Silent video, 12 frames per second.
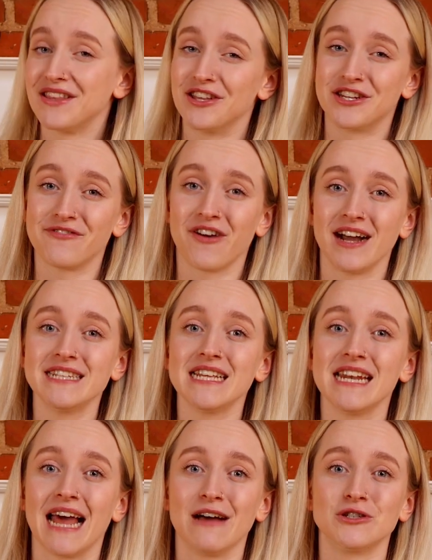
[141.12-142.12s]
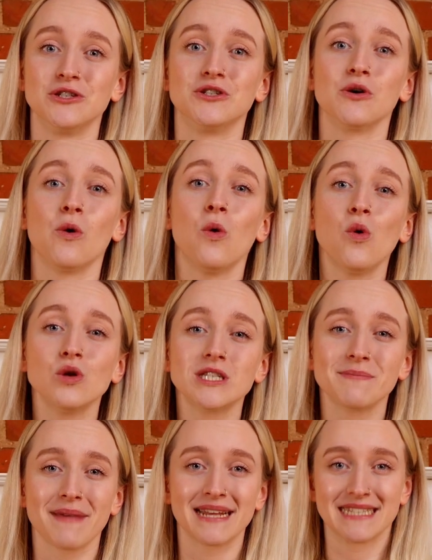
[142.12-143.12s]
The device allows you to
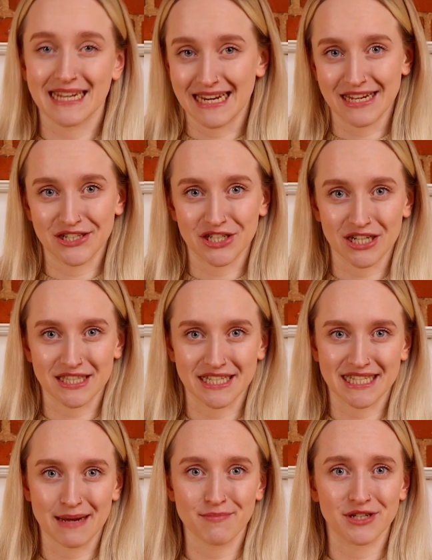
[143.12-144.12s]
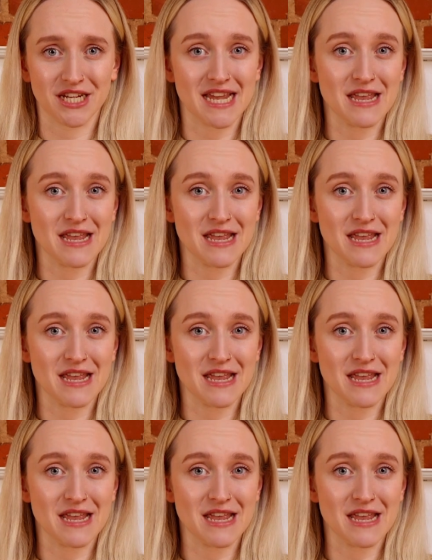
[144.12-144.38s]
automatically adjust the temperature